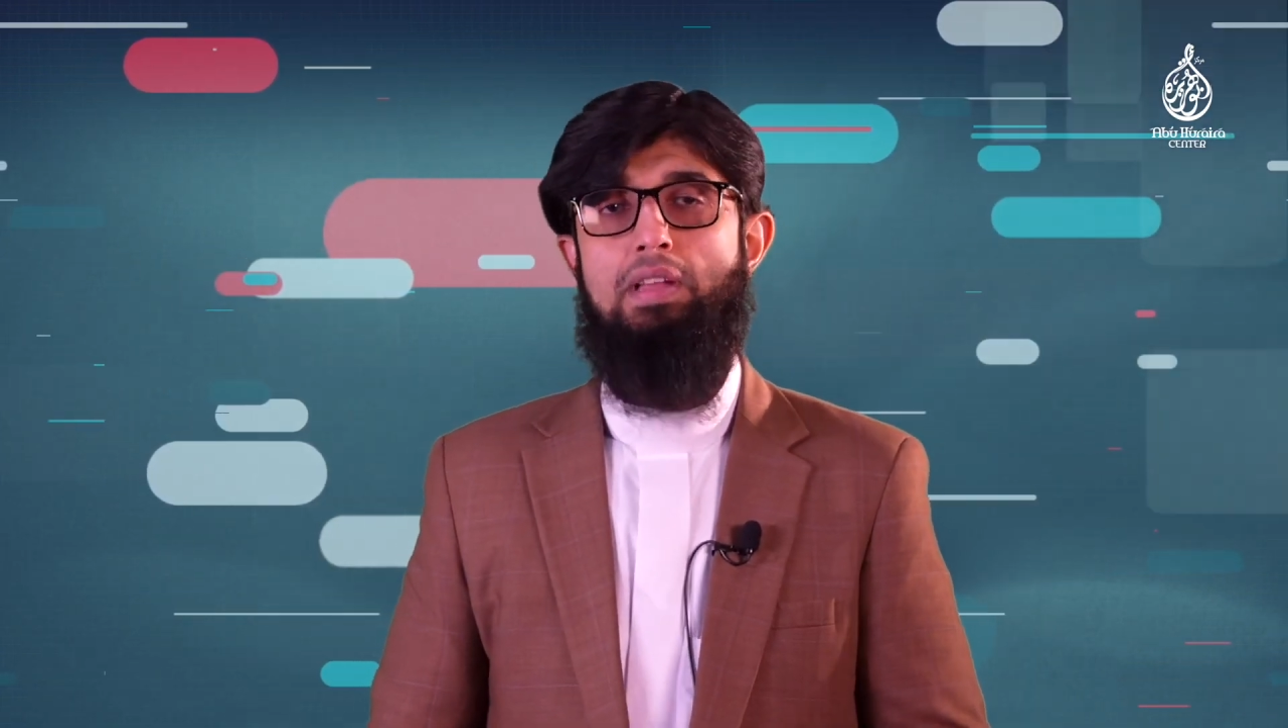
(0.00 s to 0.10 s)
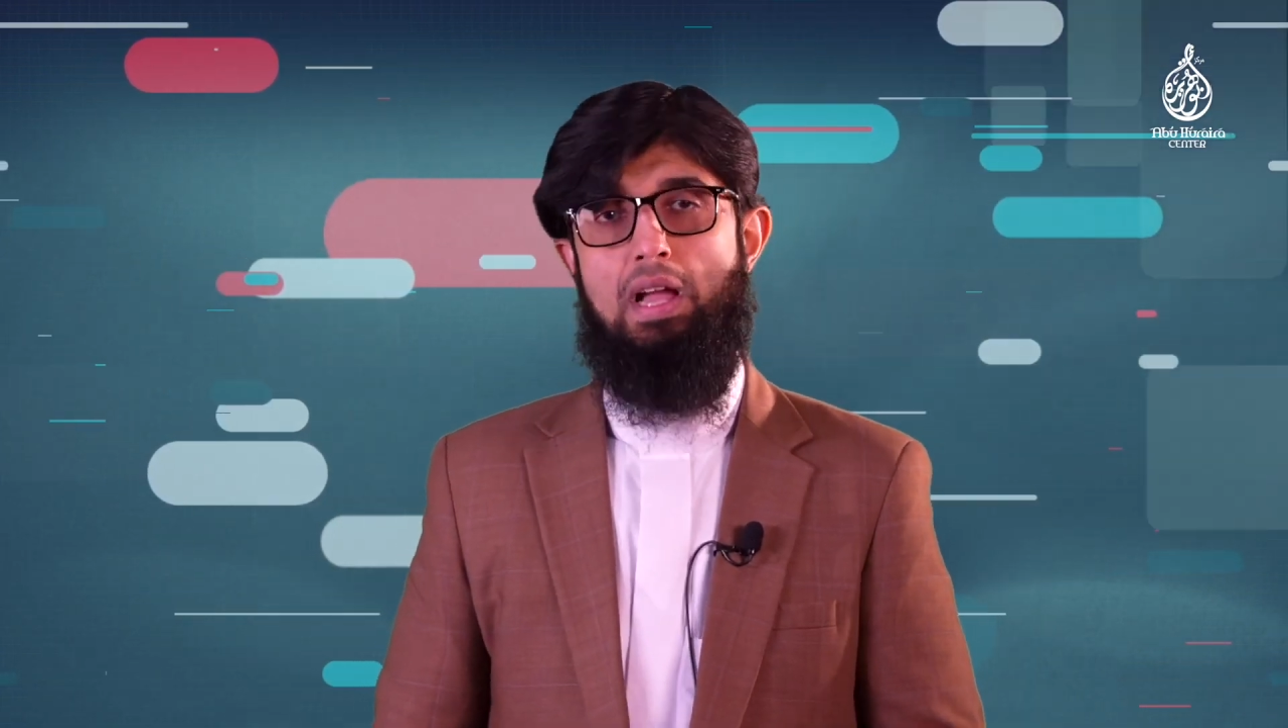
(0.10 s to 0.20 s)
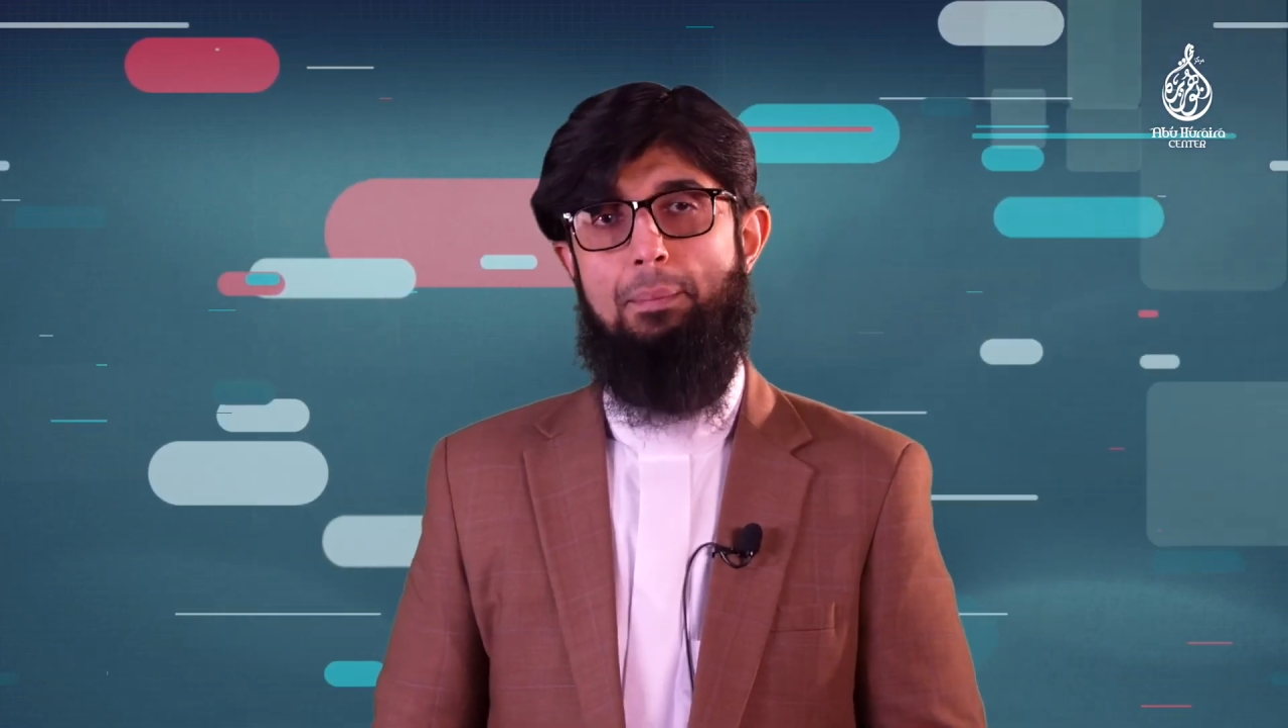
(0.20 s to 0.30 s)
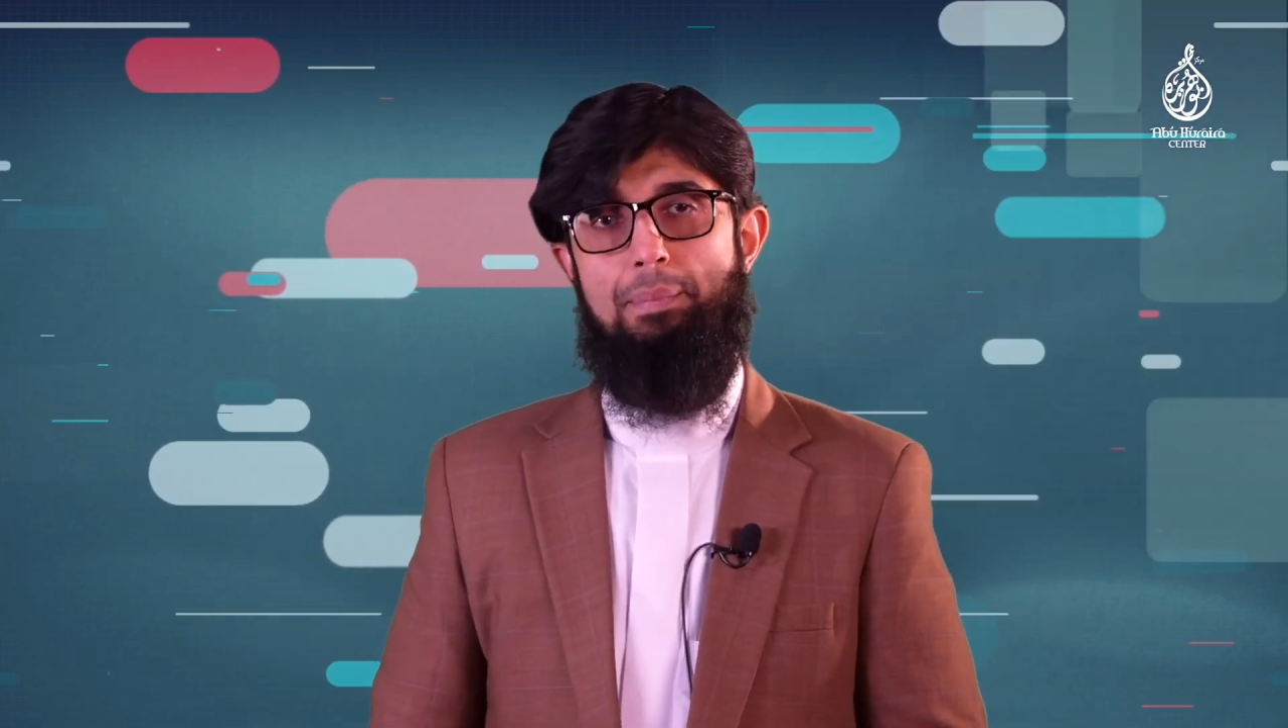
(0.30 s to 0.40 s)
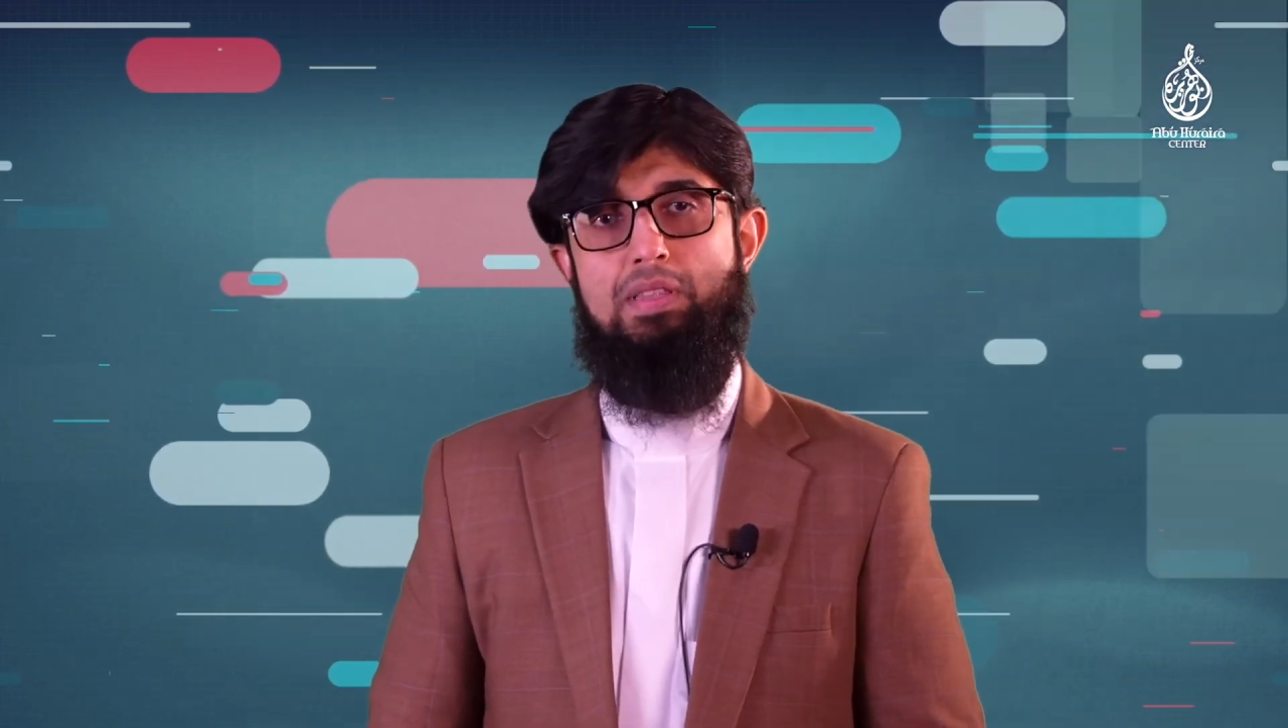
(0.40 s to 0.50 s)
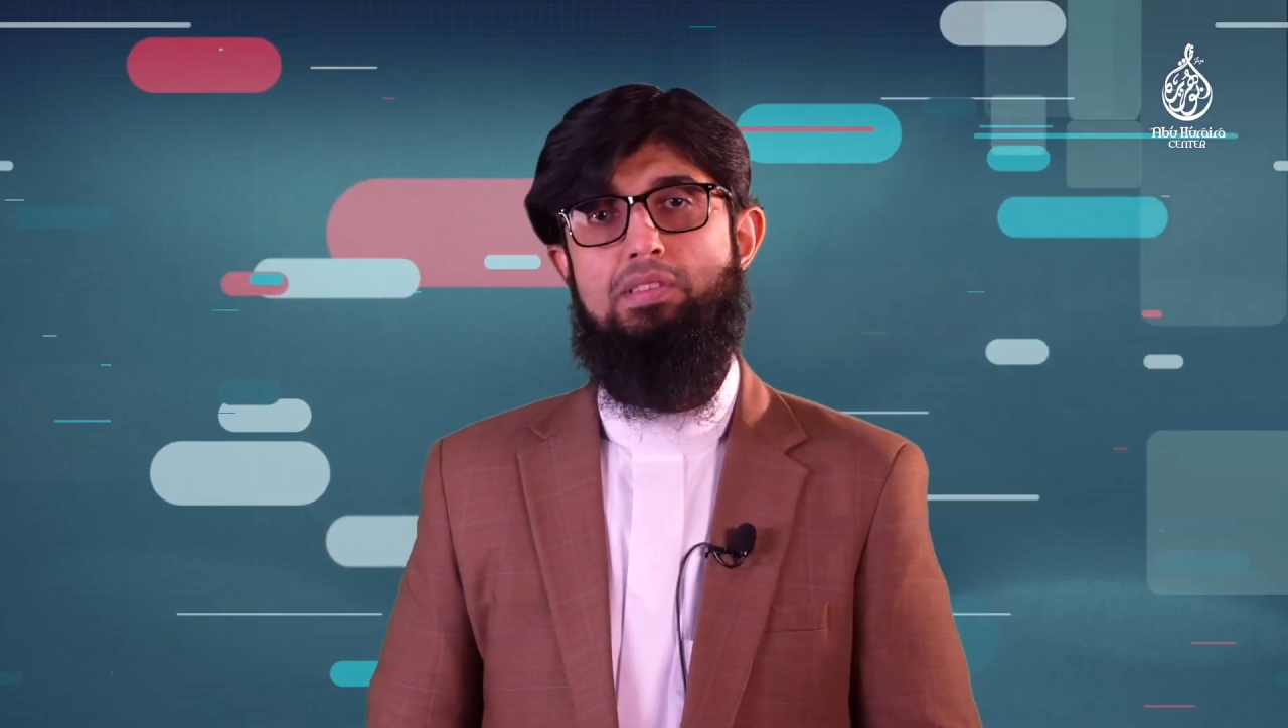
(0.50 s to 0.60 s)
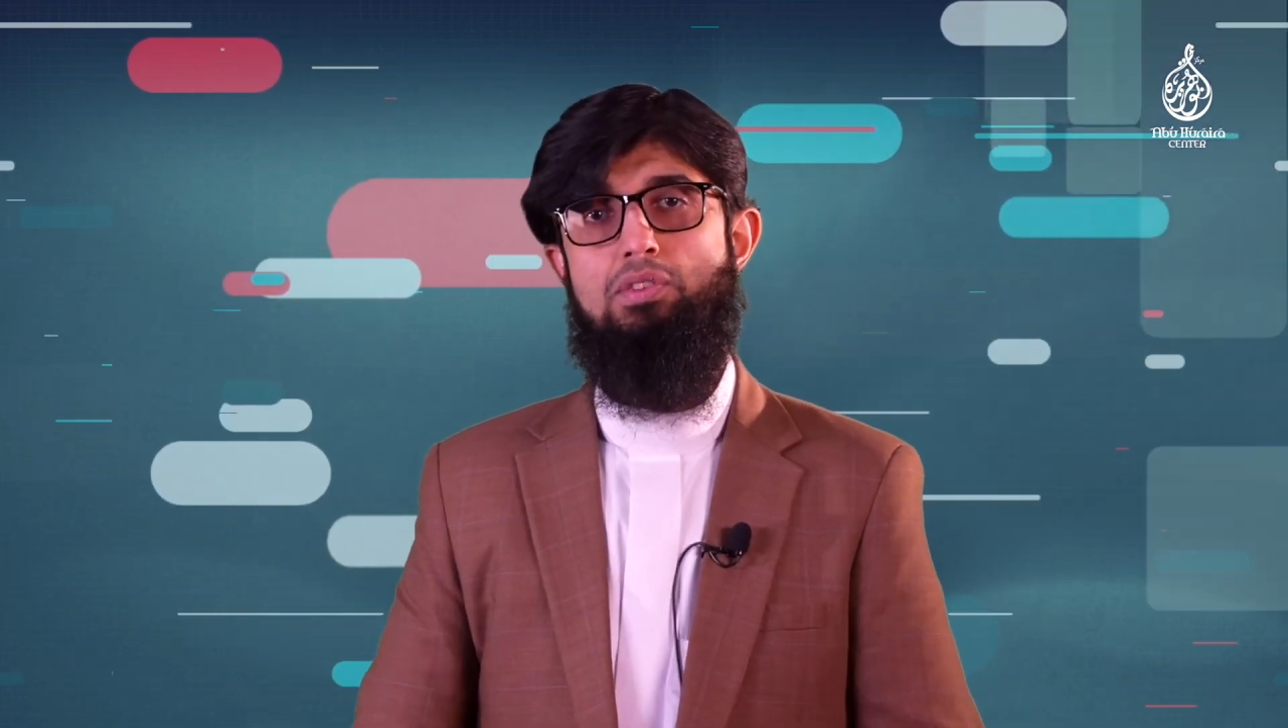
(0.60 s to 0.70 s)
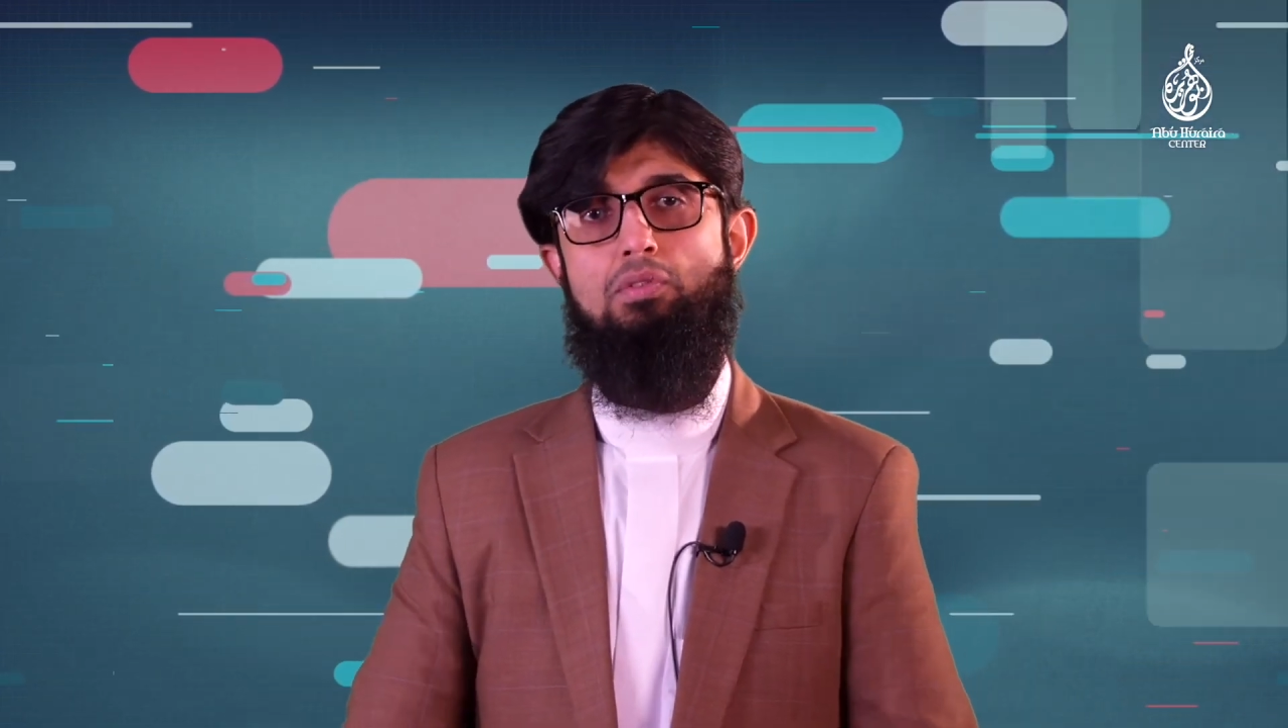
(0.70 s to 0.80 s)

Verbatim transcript: recompense